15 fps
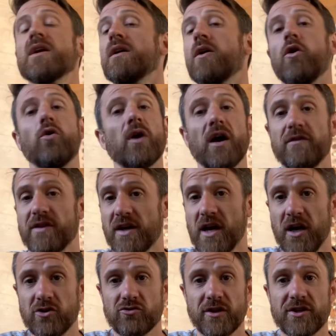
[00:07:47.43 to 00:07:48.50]
all over the
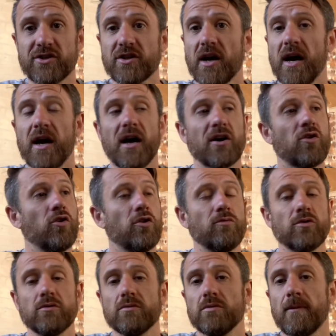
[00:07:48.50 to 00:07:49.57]
country,
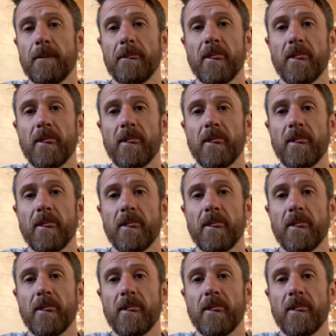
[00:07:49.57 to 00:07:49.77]
Cornwall,